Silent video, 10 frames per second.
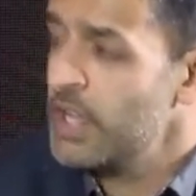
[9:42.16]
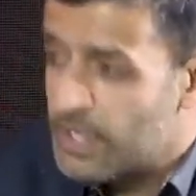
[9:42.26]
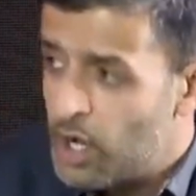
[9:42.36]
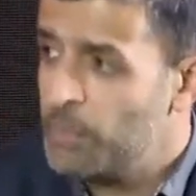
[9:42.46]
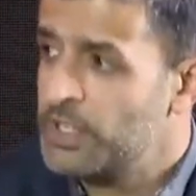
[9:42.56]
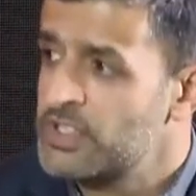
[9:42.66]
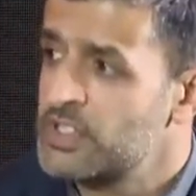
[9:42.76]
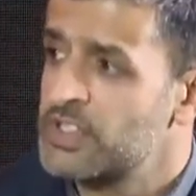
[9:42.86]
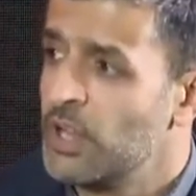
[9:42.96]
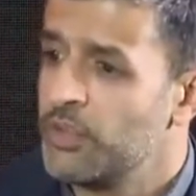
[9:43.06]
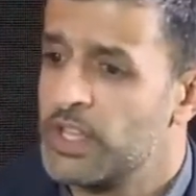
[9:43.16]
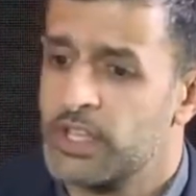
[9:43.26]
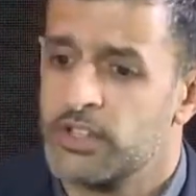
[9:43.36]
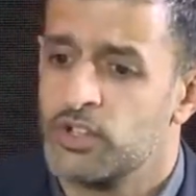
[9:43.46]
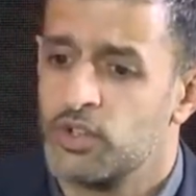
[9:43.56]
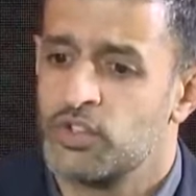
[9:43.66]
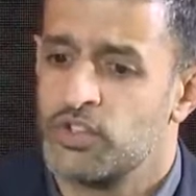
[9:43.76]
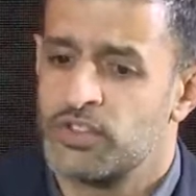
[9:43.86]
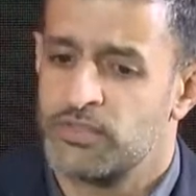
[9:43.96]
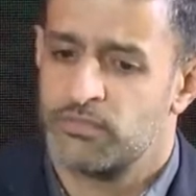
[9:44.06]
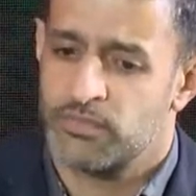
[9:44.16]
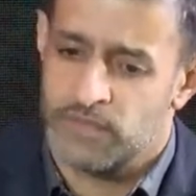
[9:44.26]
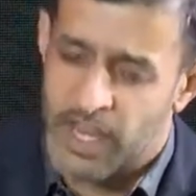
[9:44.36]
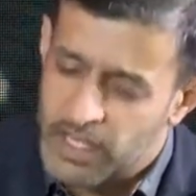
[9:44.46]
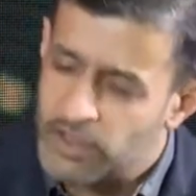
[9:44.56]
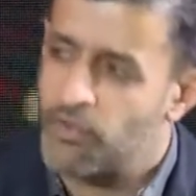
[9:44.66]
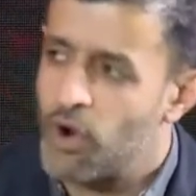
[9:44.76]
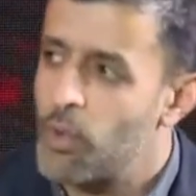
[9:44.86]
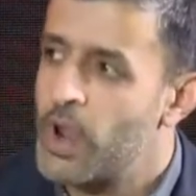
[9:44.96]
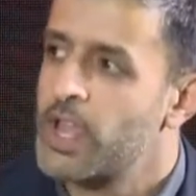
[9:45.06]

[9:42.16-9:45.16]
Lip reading: yeah competition is healthy you shouldn't take it the wrong way